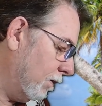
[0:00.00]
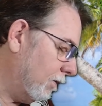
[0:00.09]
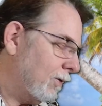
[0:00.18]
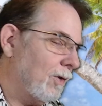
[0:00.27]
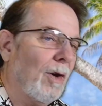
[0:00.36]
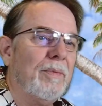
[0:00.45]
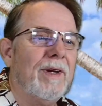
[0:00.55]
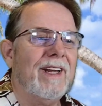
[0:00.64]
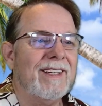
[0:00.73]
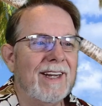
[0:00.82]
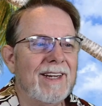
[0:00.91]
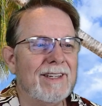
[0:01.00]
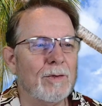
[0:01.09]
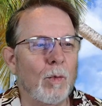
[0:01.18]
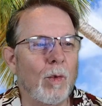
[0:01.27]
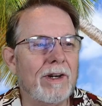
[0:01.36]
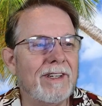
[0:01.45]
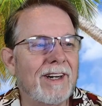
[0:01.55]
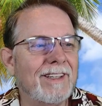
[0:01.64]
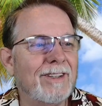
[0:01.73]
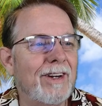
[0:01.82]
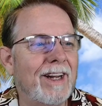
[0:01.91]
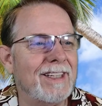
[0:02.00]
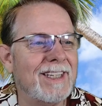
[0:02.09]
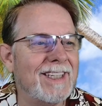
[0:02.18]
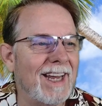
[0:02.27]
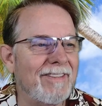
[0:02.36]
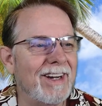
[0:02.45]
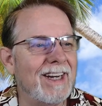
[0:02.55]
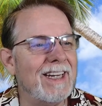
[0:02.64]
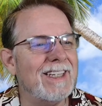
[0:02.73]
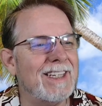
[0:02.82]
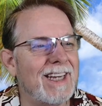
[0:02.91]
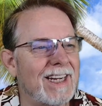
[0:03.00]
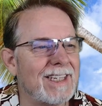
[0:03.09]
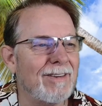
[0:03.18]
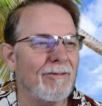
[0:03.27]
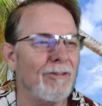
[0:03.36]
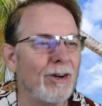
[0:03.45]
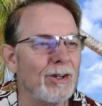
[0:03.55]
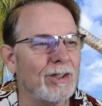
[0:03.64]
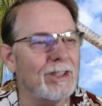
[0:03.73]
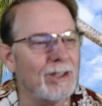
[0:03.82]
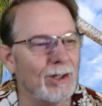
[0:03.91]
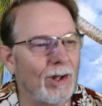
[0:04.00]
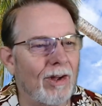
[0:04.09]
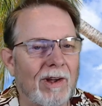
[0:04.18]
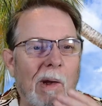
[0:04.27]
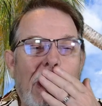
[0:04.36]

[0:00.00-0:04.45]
Psalm 19 is 176 verses long.